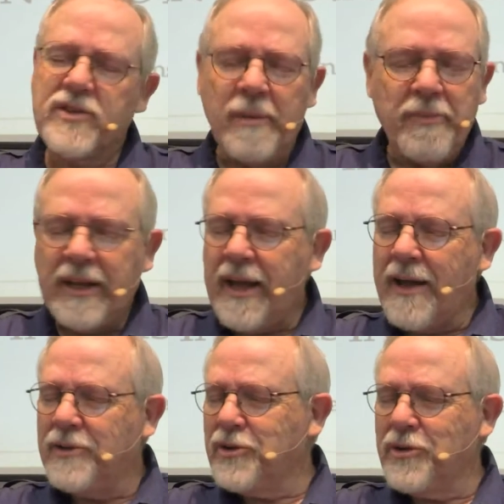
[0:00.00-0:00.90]
something
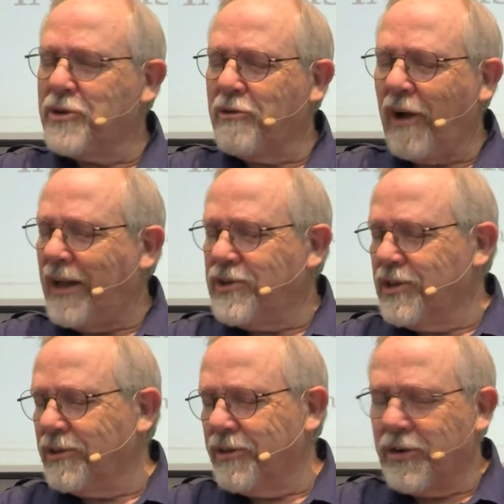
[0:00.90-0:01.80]
down so their
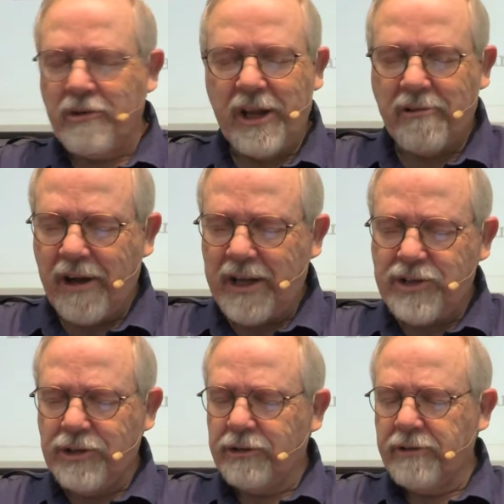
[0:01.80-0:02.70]
grandchildren or
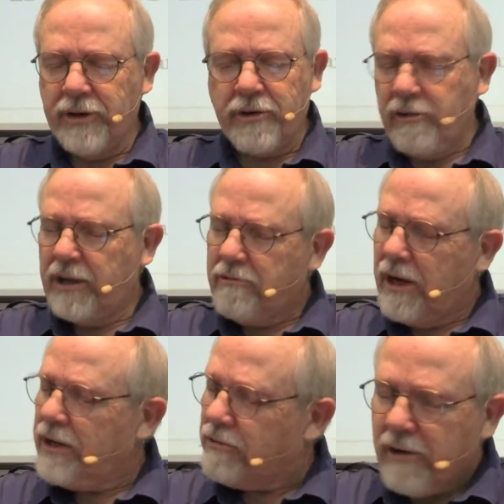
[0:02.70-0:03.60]
great-grandchildren or
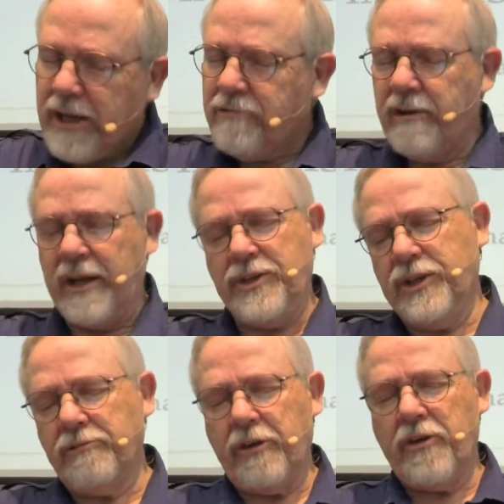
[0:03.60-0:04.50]

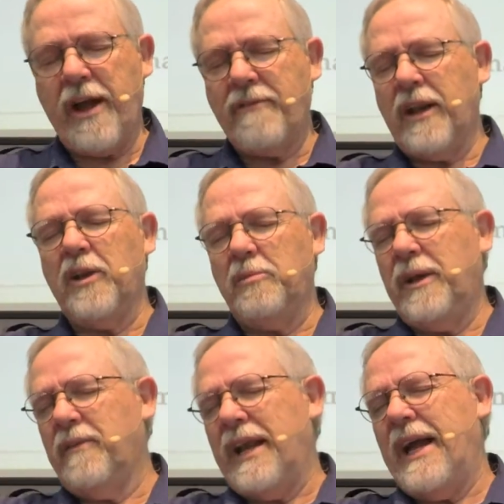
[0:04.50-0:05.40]
great-great-great-grandchildren or have a little
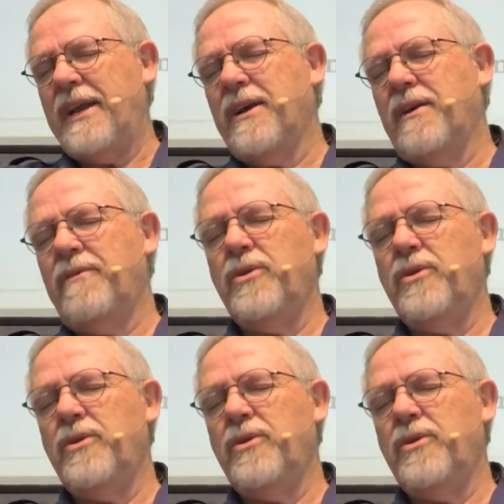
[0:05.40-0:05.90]
bit of an idea of